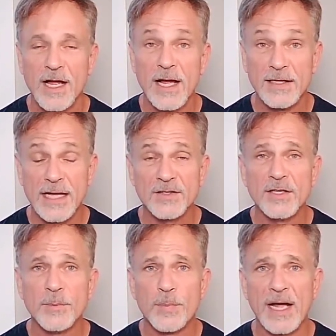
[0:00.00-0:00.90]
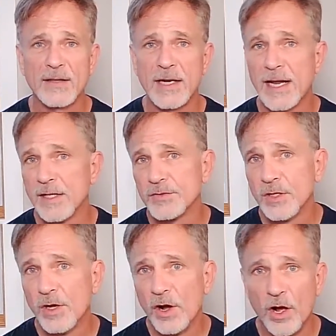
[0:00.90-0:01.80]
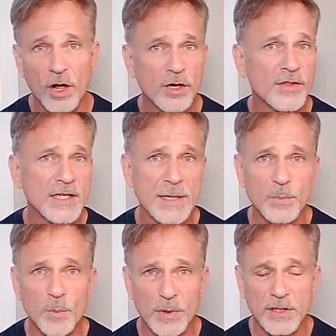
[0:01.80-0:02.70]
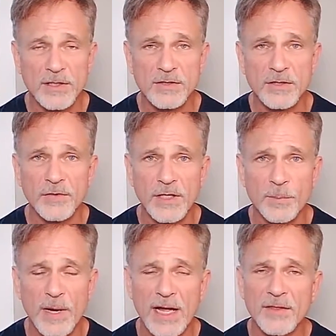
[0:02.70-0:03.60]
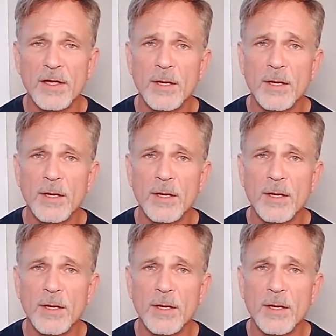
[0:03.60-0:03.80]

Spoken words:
And that's an empath that has all of the capabilities of an empath,